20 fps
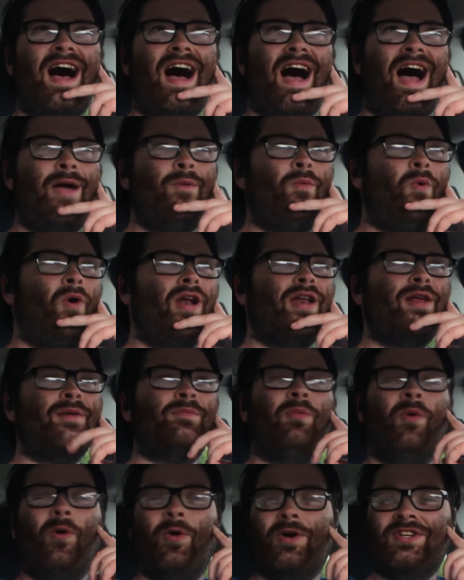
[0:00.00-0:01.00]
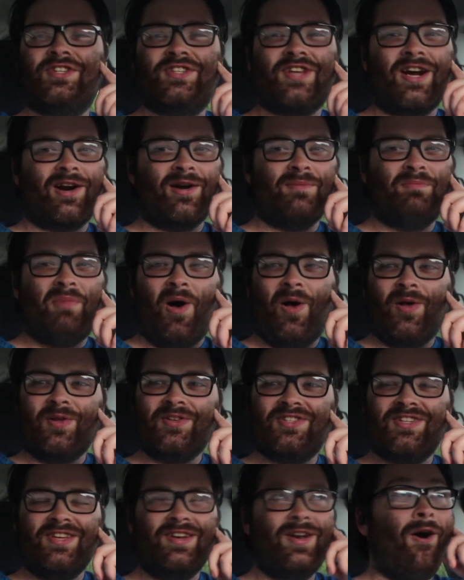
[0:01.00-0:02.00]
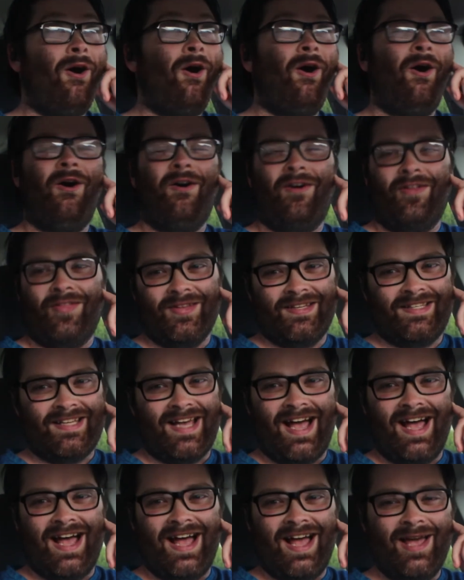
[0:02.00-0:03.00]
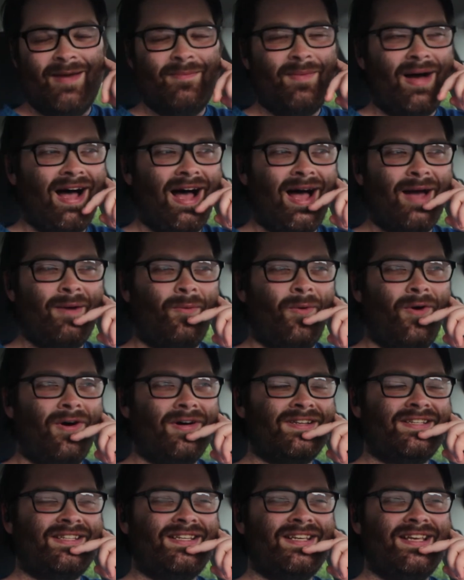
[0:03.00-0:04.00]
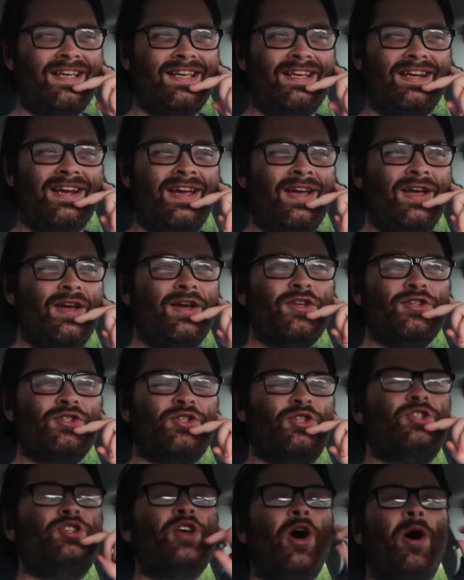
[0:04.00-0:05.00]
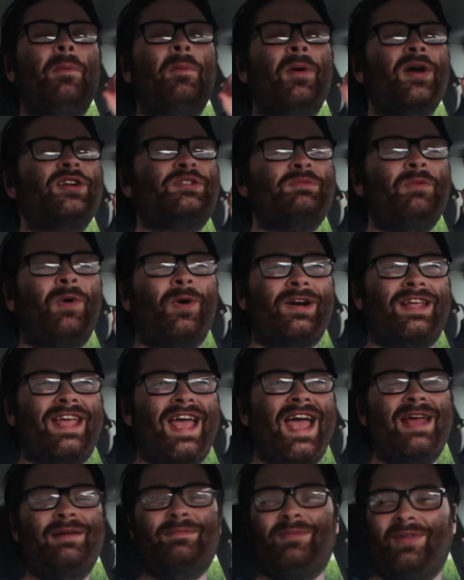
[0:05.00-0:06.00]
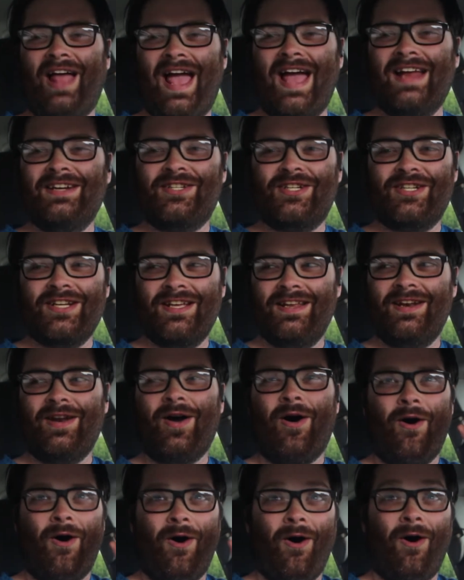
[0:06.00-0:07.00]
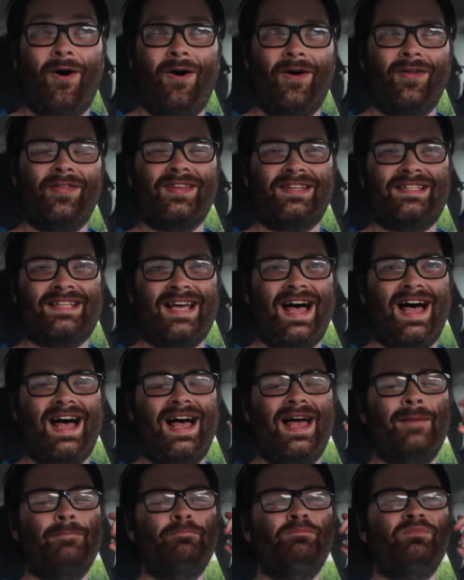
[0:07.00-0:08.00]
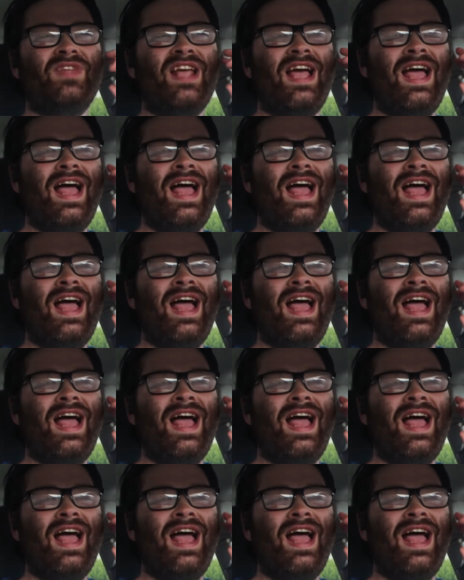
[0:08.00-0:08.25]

I wanted more Sarah Paulson all the time. I wanted so much more Cate Blanchett all the time.